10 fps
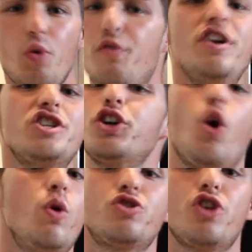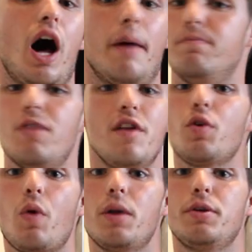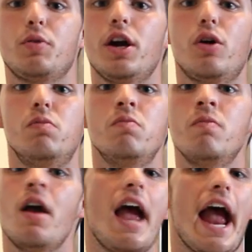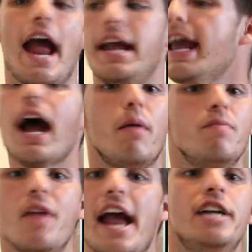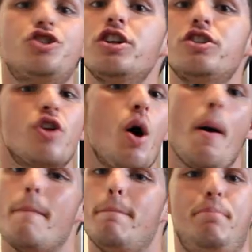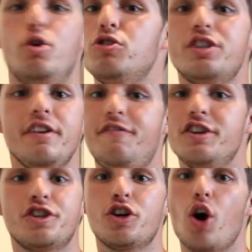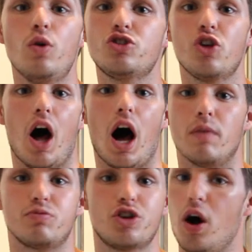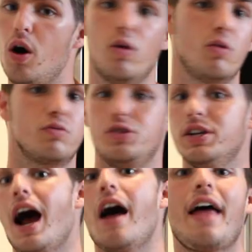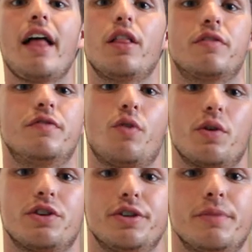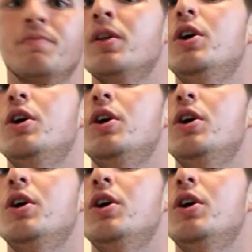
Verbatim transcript: fish and coleslaw, if we want to be real. Yeah, it's just bougie fish and coleslaw. So you got that looking forward to.